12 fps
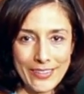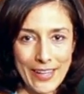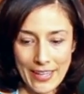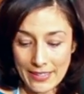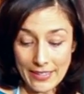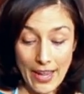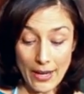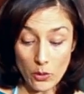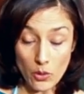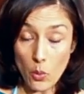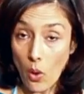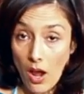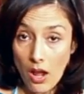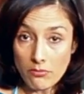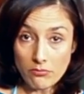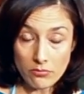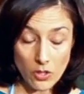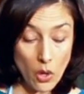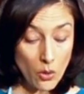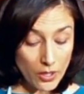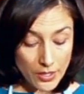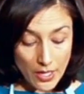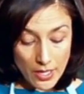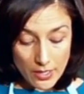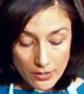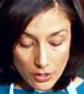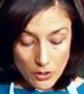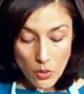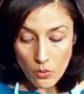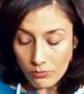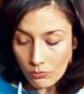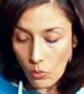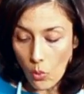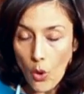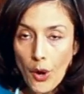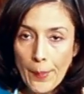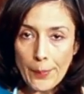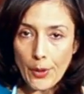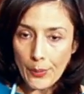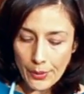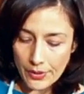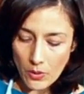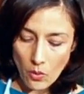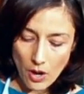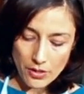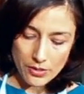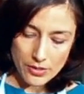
candy. I don't know why. Coconut, you know, warm coconut water,